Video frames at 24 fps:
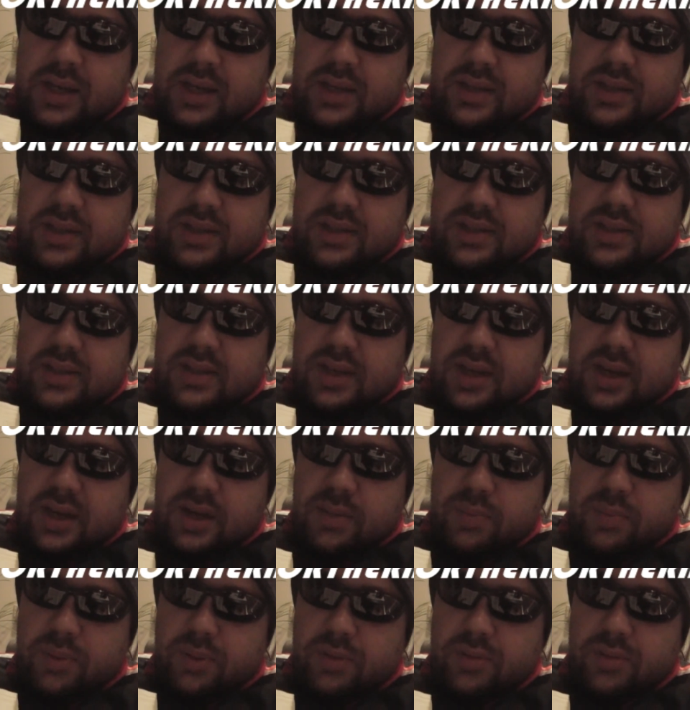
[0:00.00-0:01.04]
His
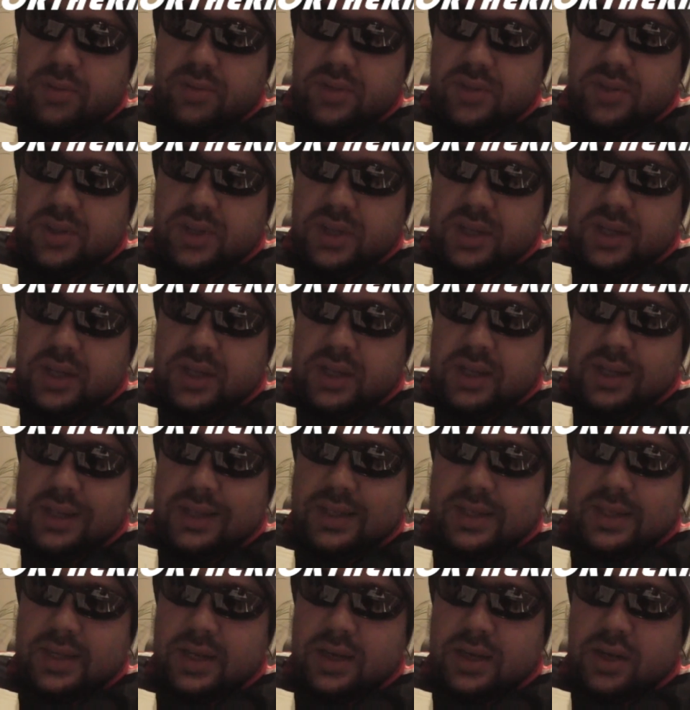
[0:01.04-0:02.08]
disciples
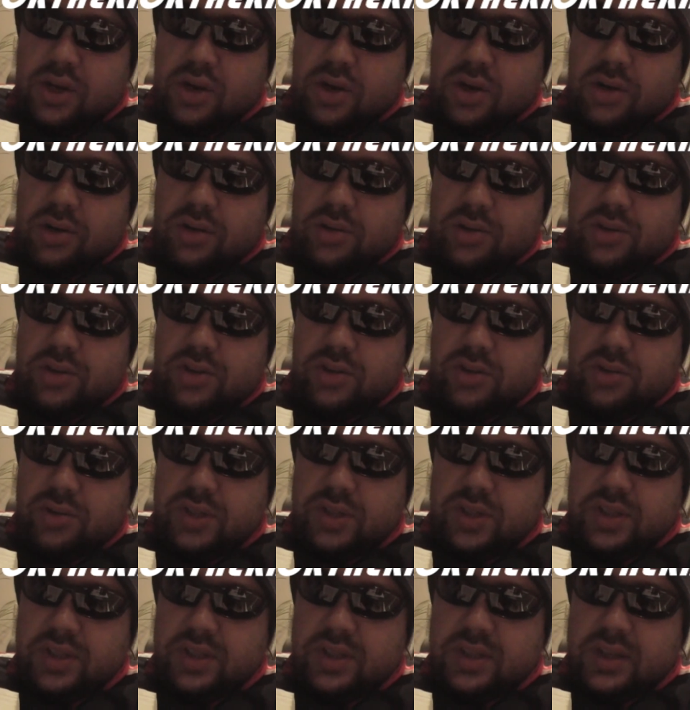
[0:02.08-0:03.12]
did not
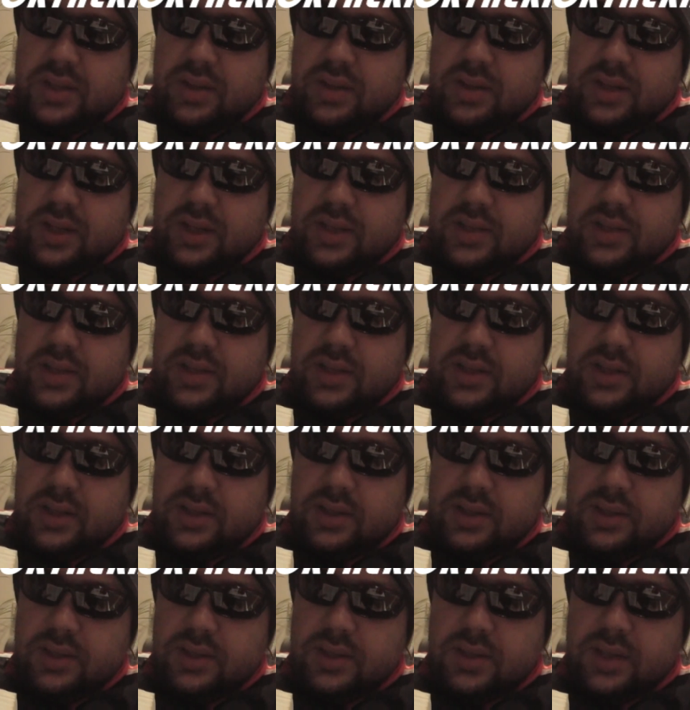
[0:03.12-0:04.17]
understand these
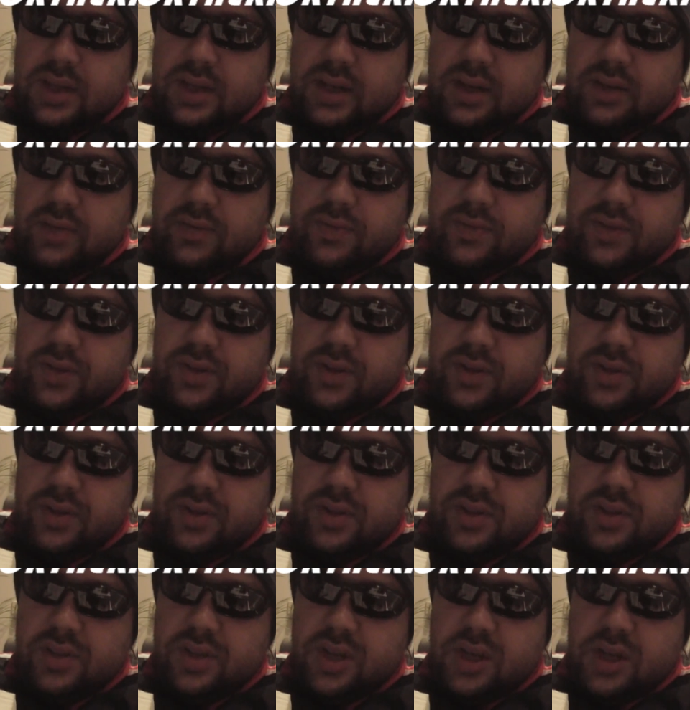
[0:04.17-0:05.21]
things at
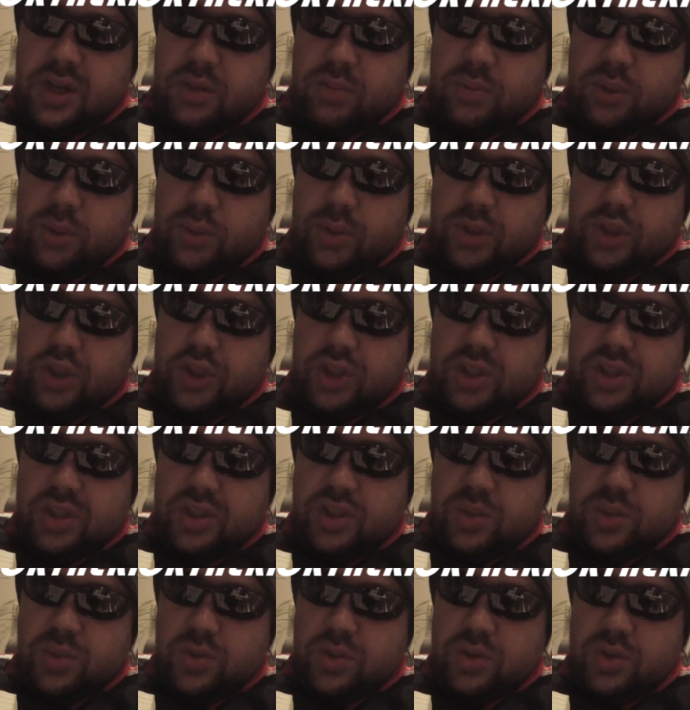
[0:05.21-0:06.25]
first, but when
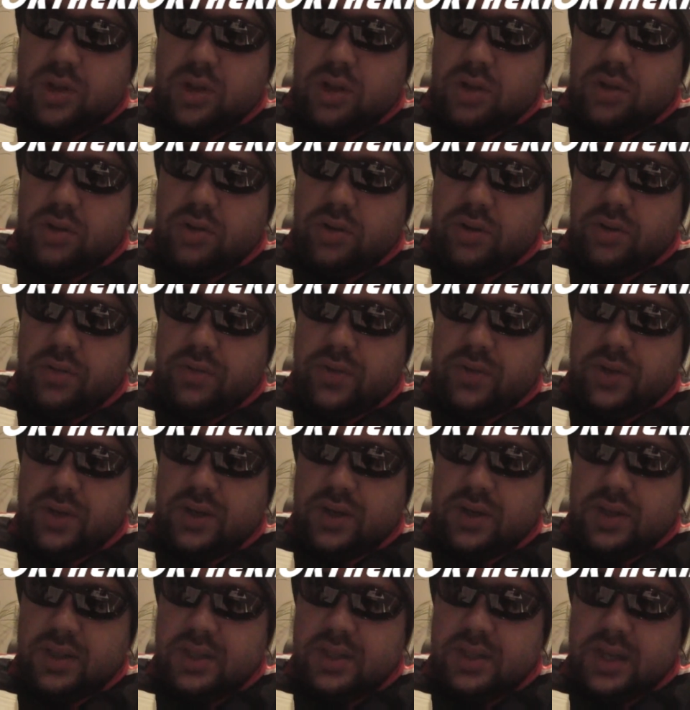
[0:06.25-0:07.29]
Jesus was
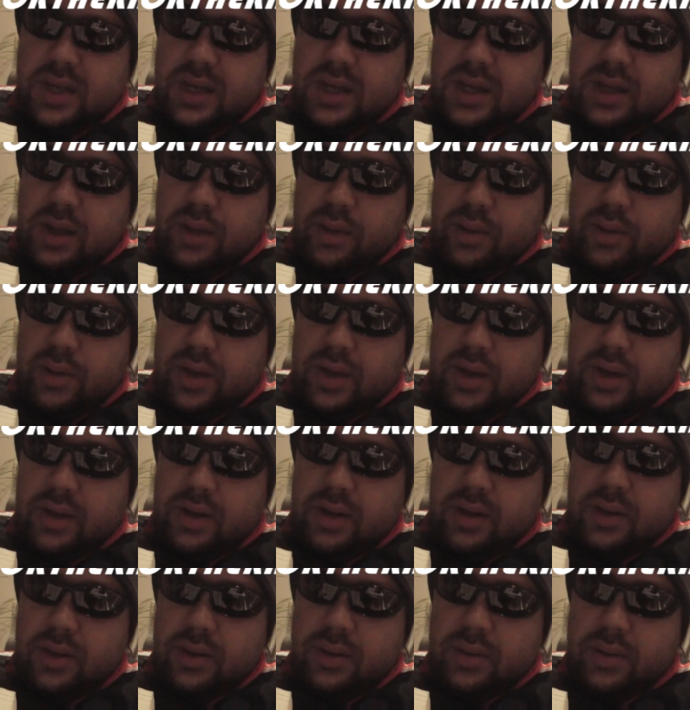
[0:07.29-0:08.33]
glorified,
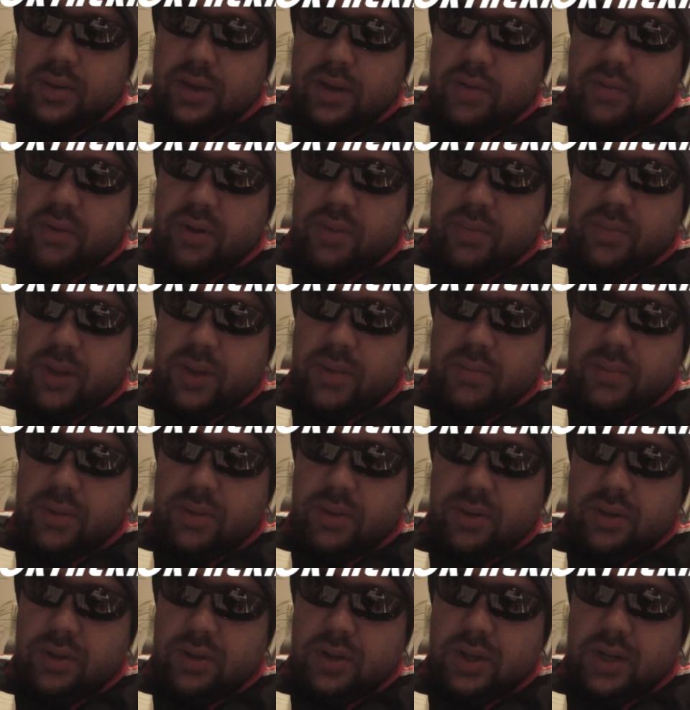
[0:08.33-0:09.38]
then they
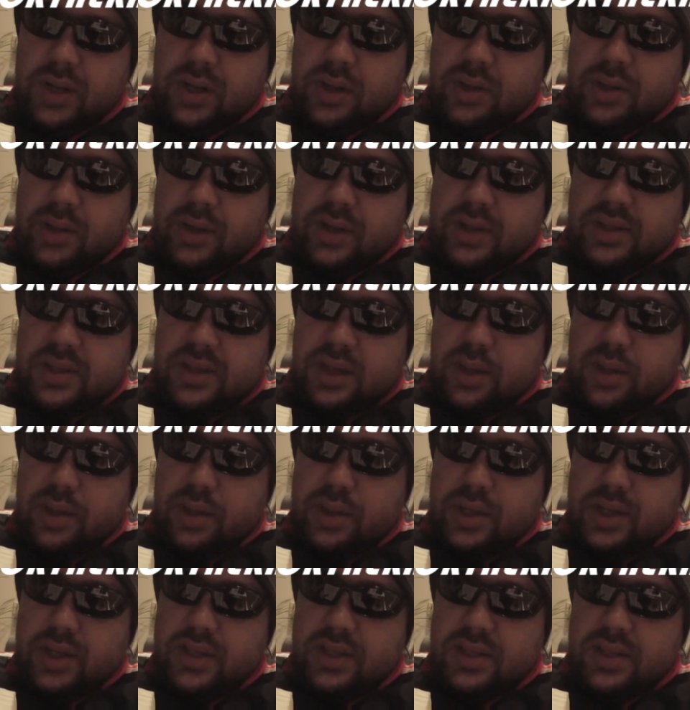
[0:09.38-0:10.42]
remembered that
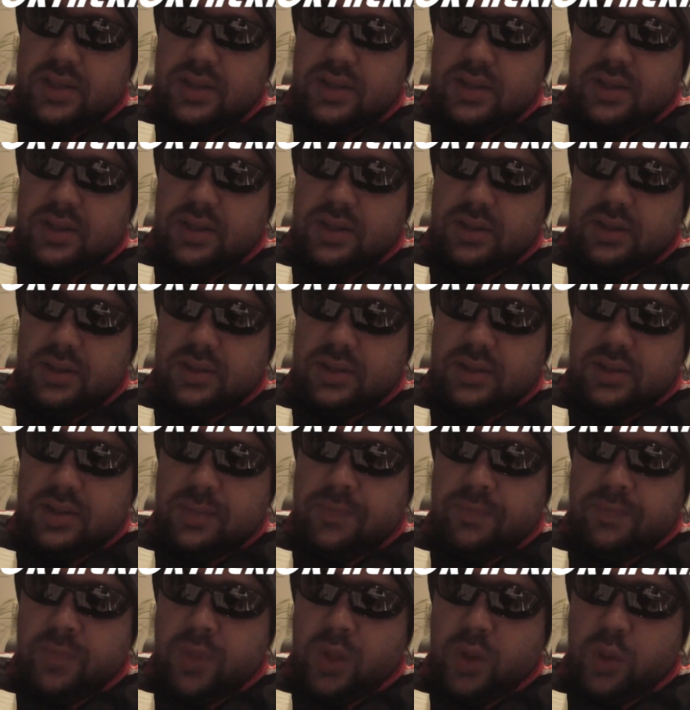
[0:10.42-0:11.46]
these things
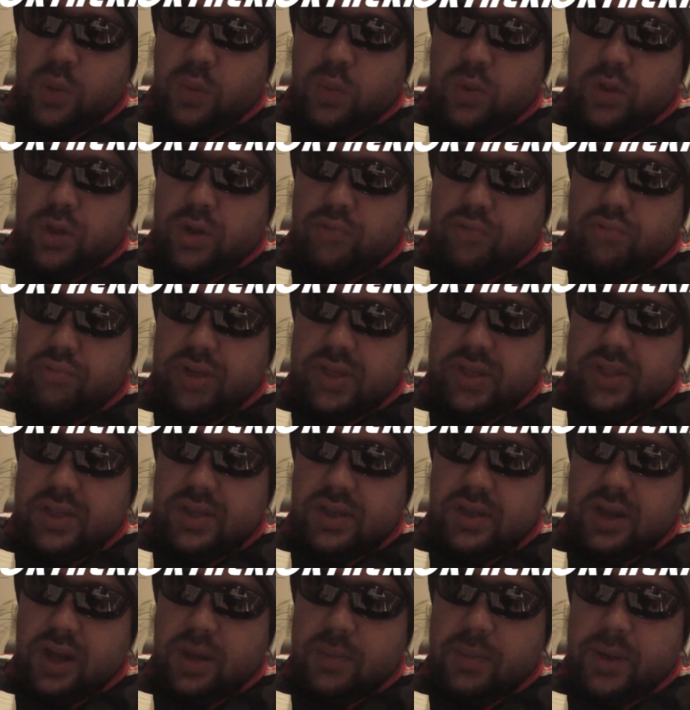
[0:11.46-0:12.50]
were
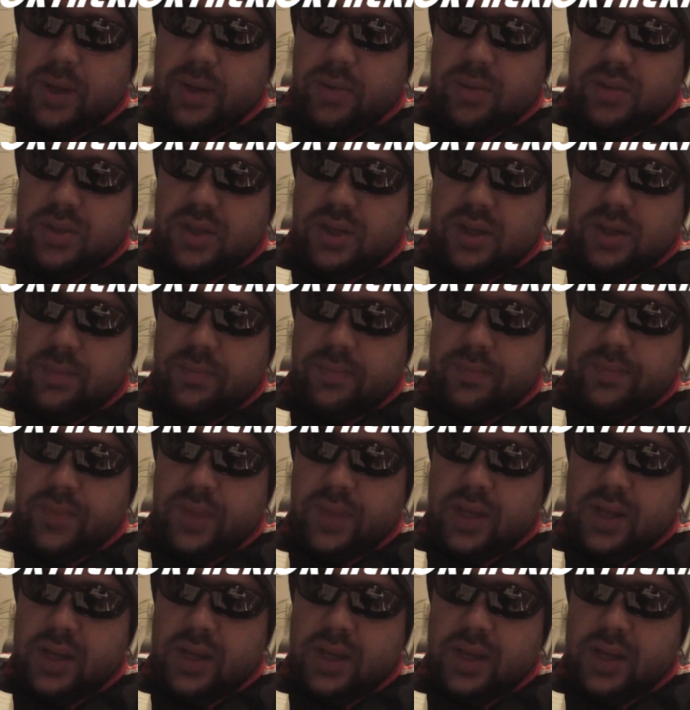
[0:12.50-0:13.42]
written about him,